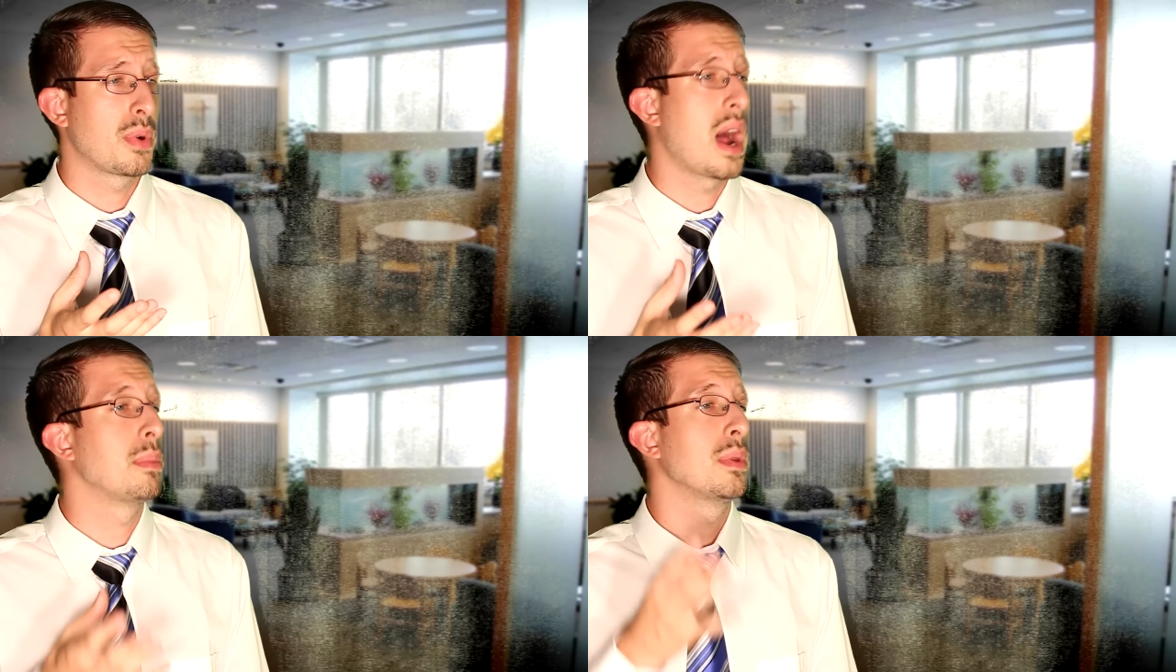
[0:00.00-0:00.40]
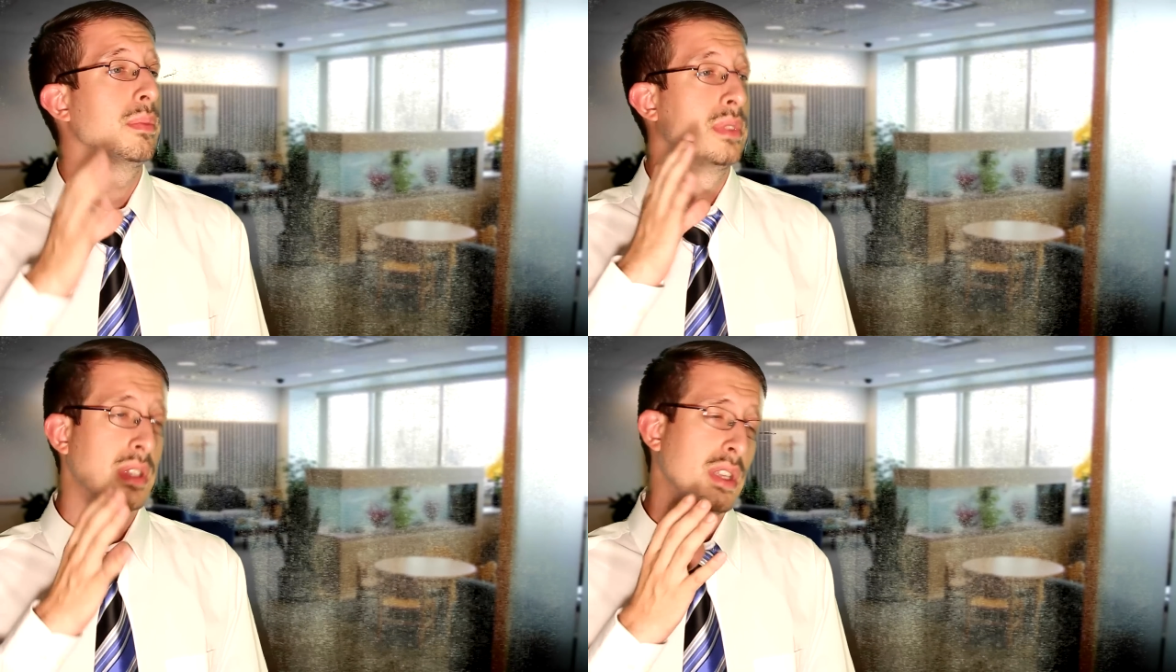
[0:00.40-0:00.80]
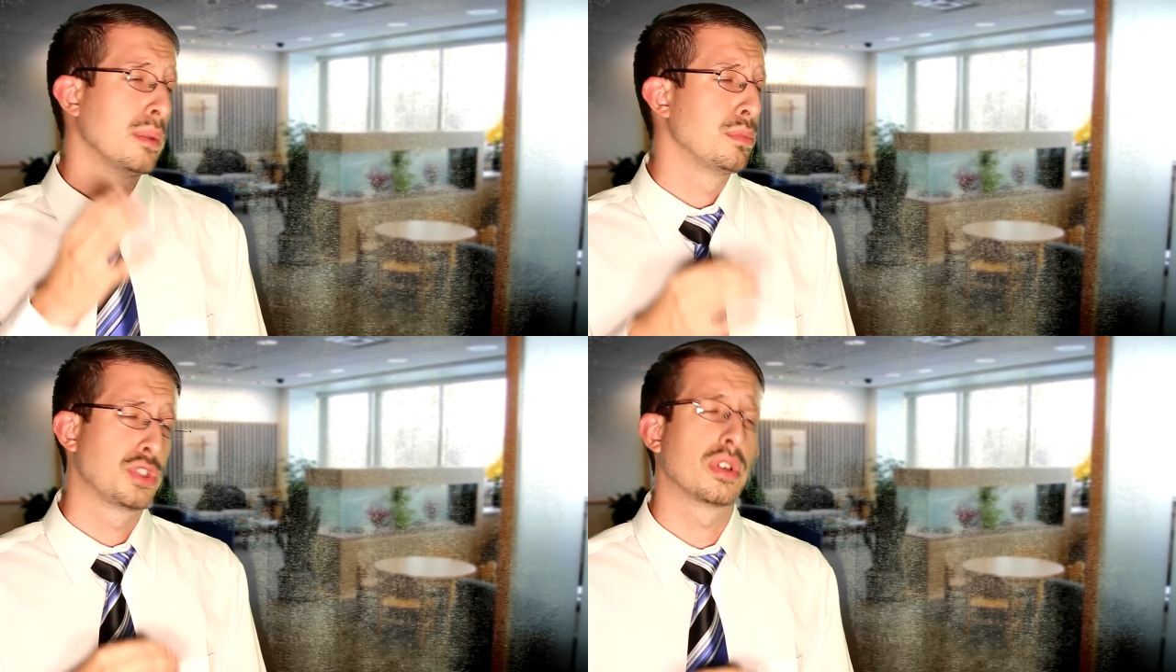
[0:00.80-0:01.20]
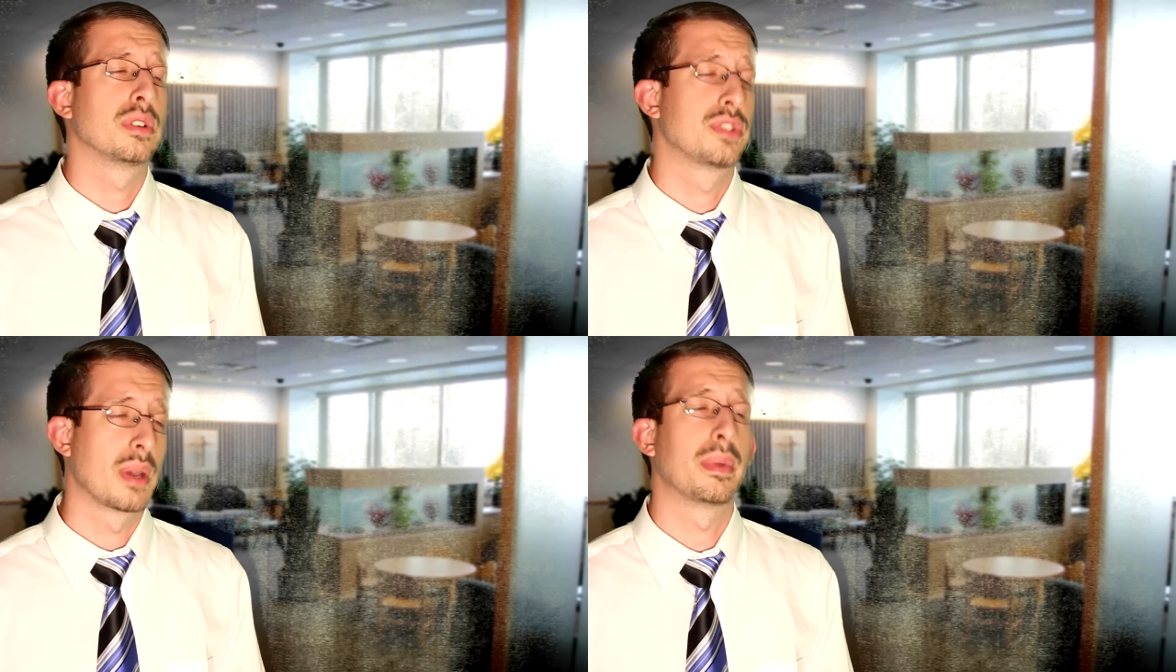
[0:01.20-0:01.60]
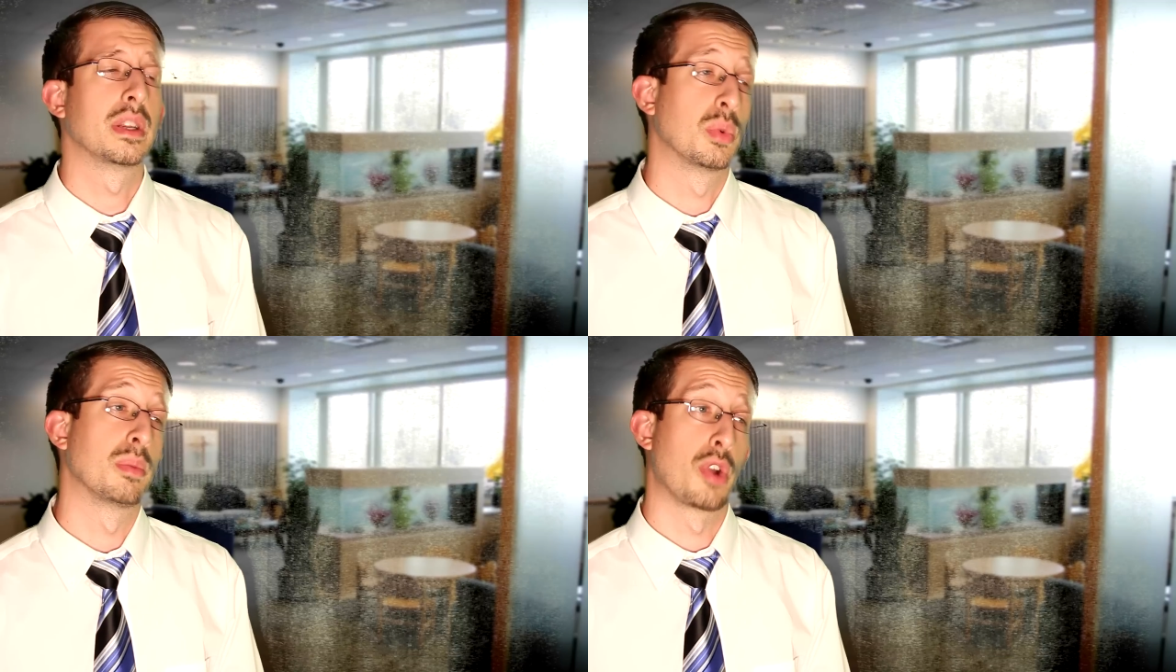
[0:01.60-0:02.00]
problem, sure,
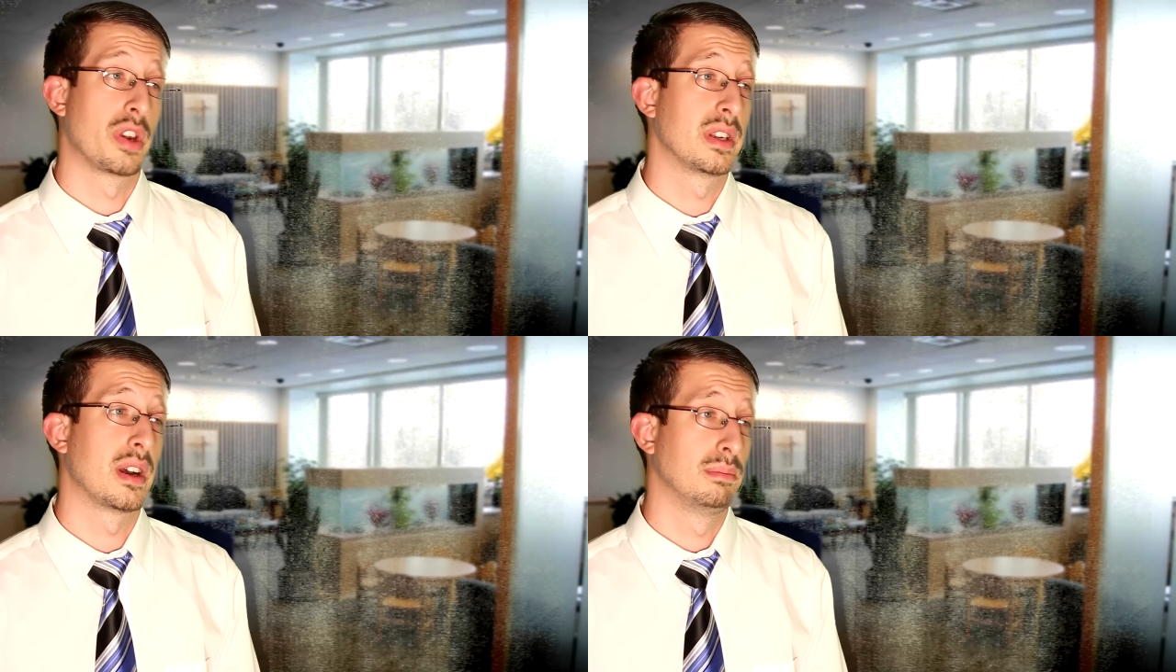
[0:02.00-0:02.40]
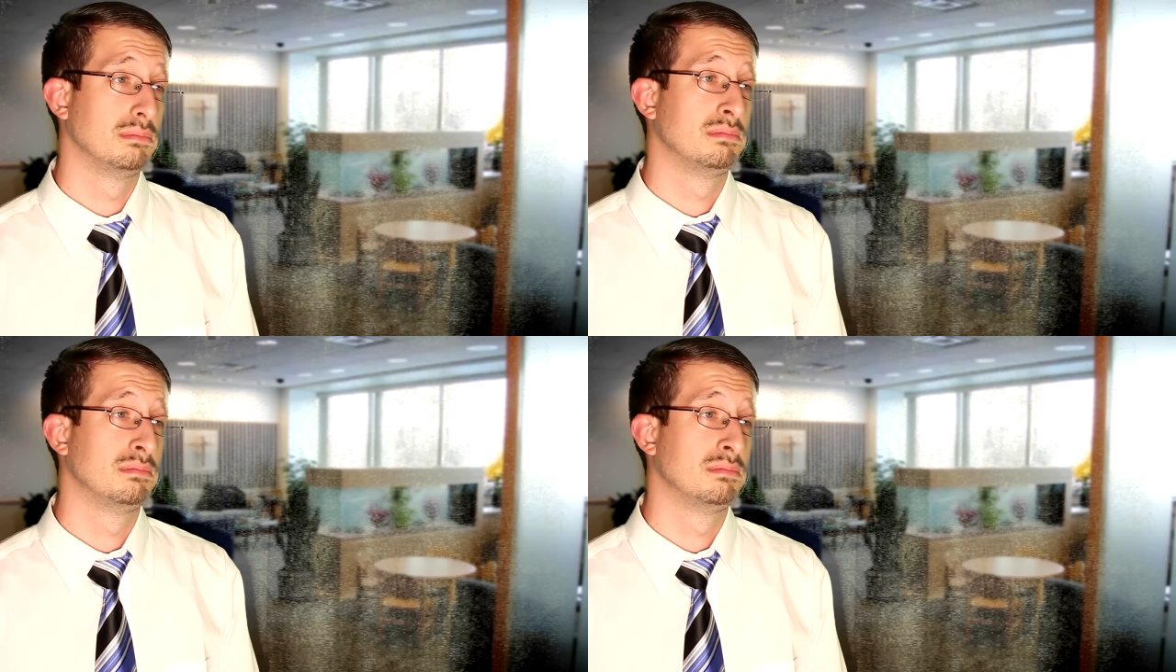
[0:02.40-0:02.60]
somebody would have brought it up.